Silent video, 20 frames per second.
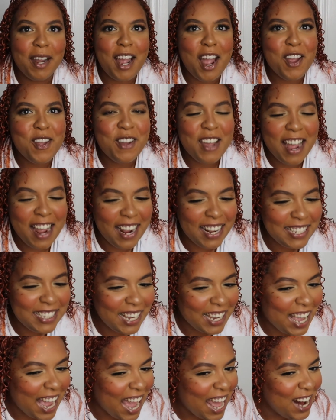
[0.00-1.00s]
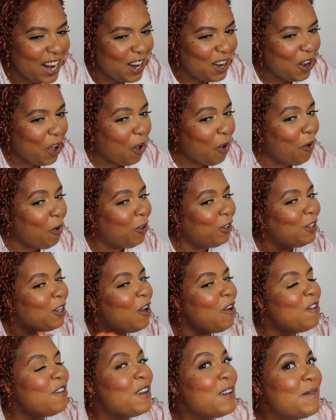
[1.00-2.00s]
my God, you guys, I got it all
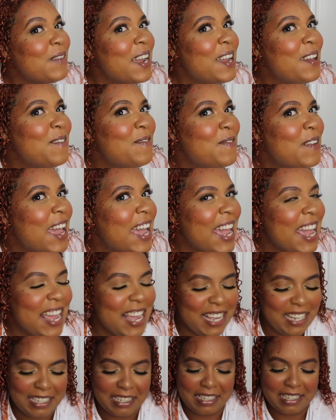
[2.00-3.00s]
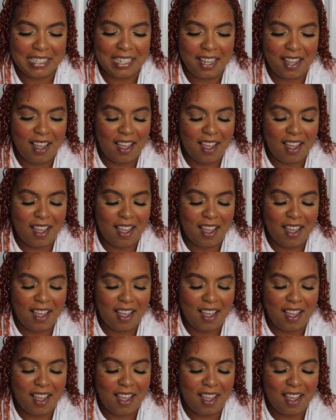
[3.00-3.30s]
over my face.